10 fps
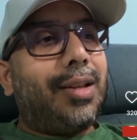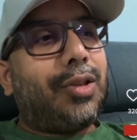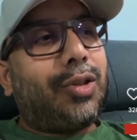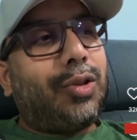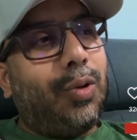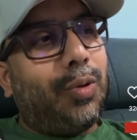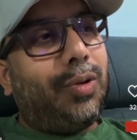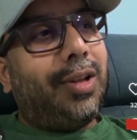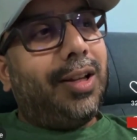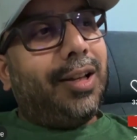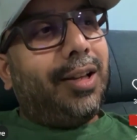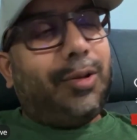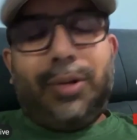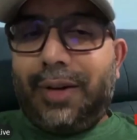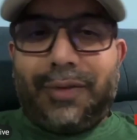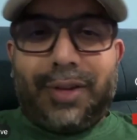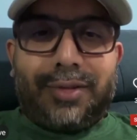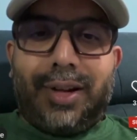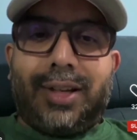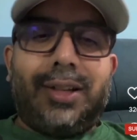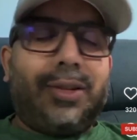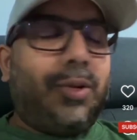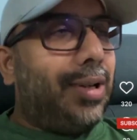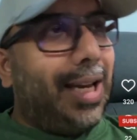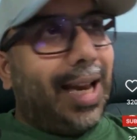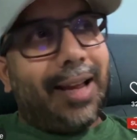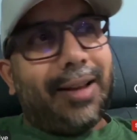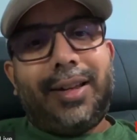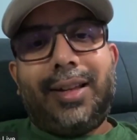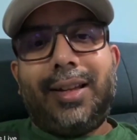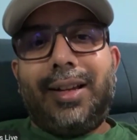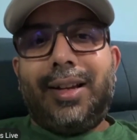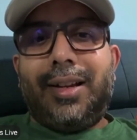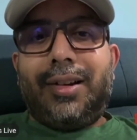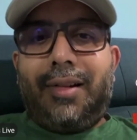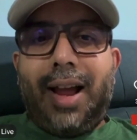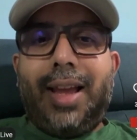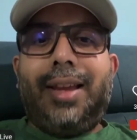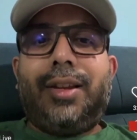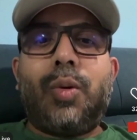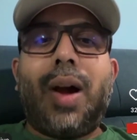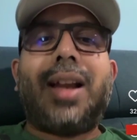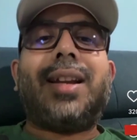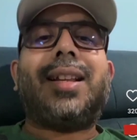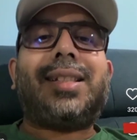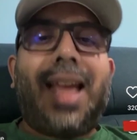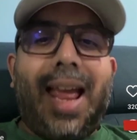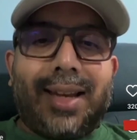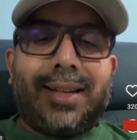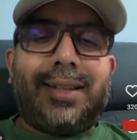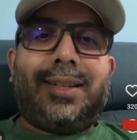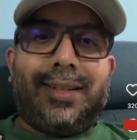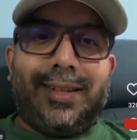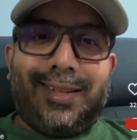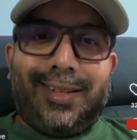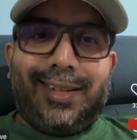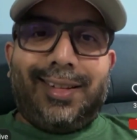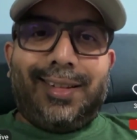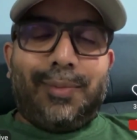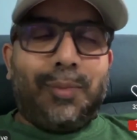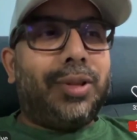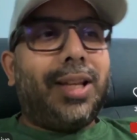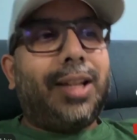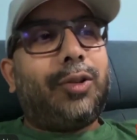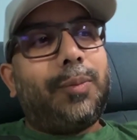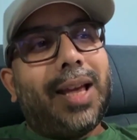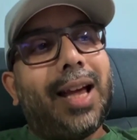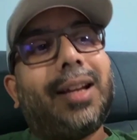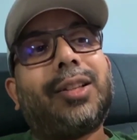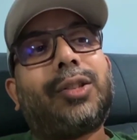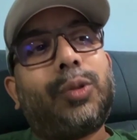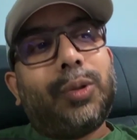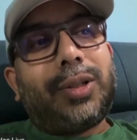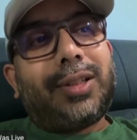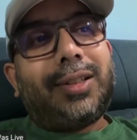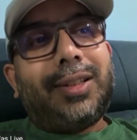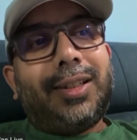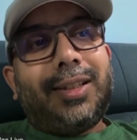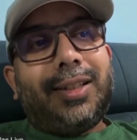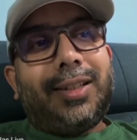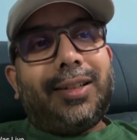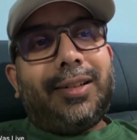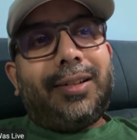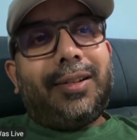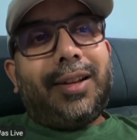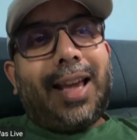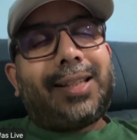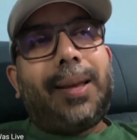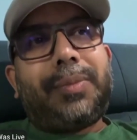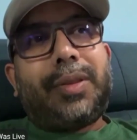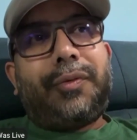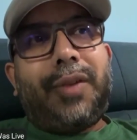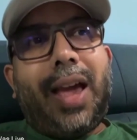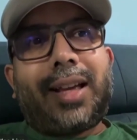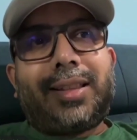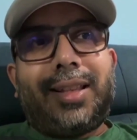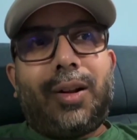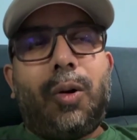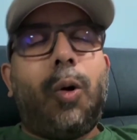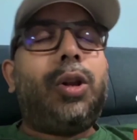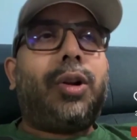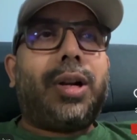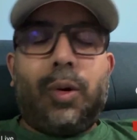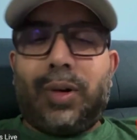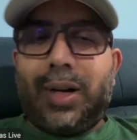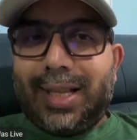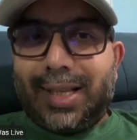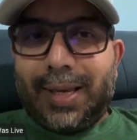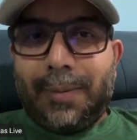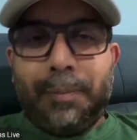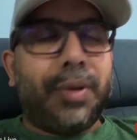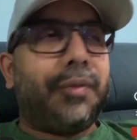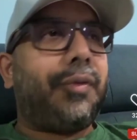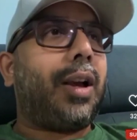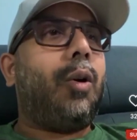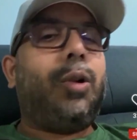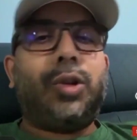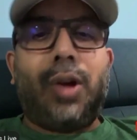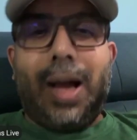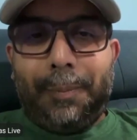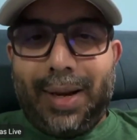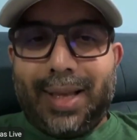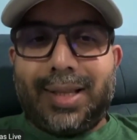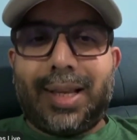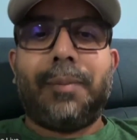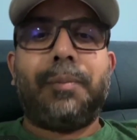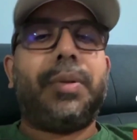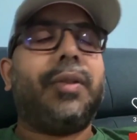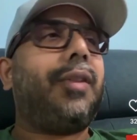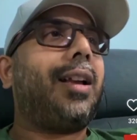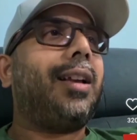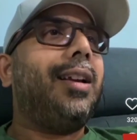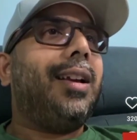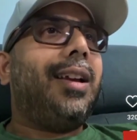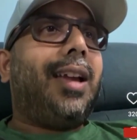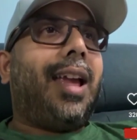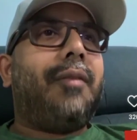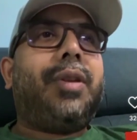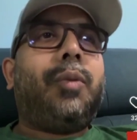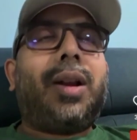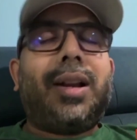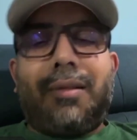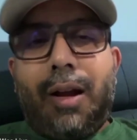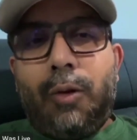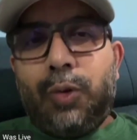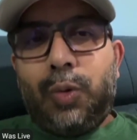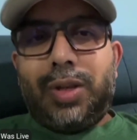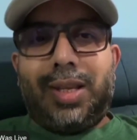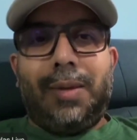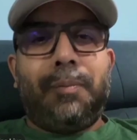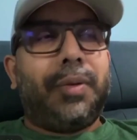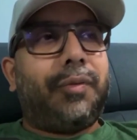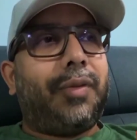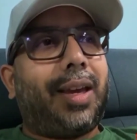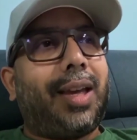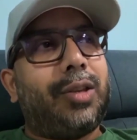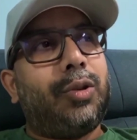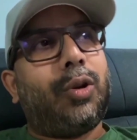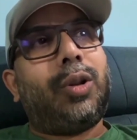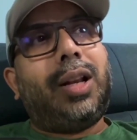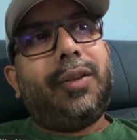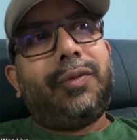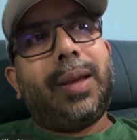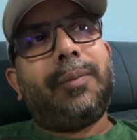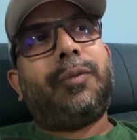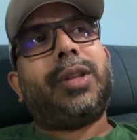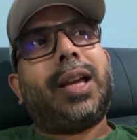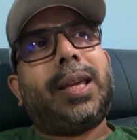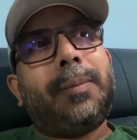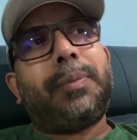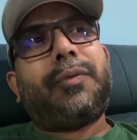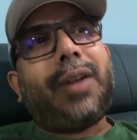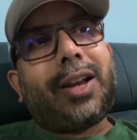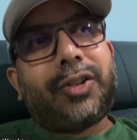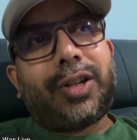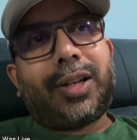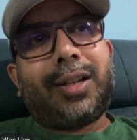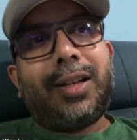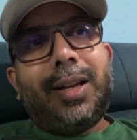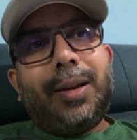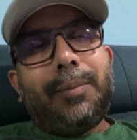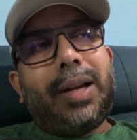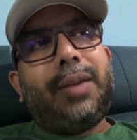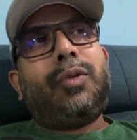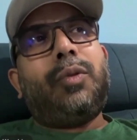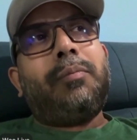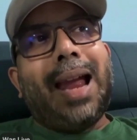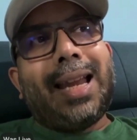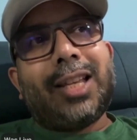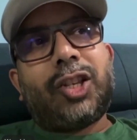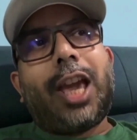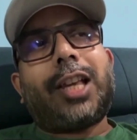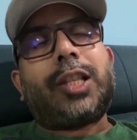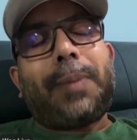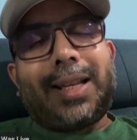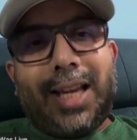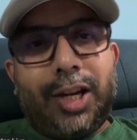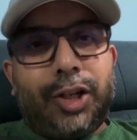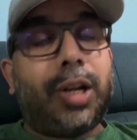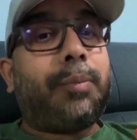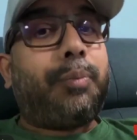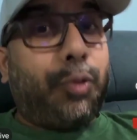So, don't get frustrated. Don't get angry. Try to understand more than to be understood. Accept the fact that all your downlines are imperfect. All your uplines are imperfect. Everyone around you is imperfect. And you got to love them for their imperfection. But if you manage expectation